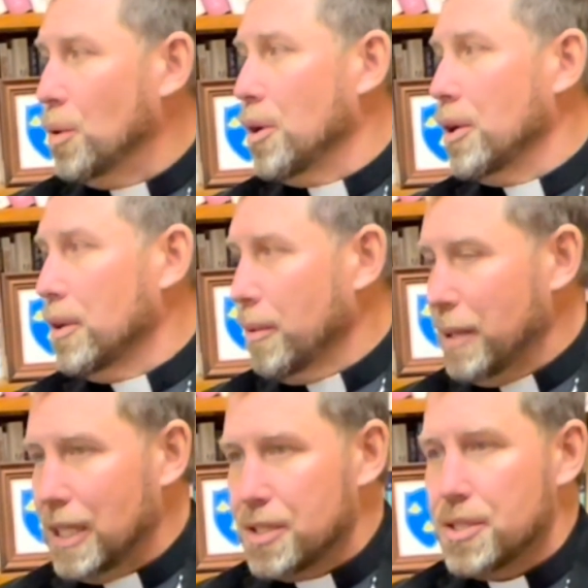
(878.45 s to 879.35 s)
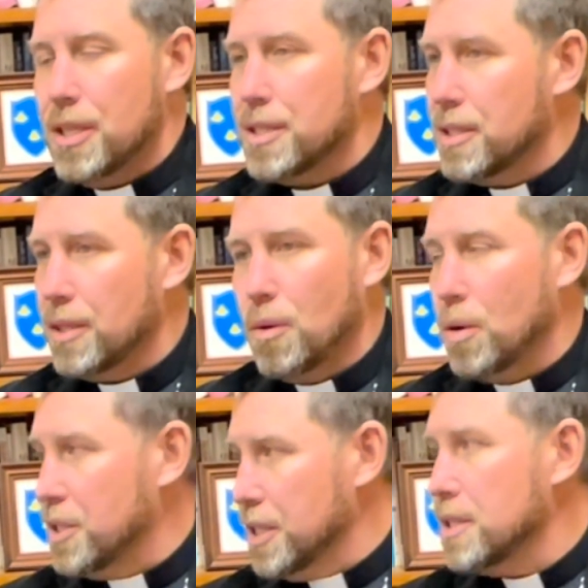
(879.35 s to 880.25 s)
or I mean, it's, it's just
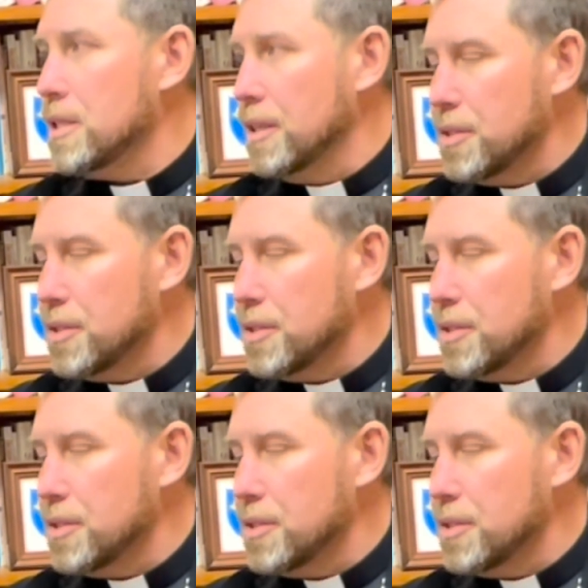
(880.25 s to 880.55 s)
gorgeous.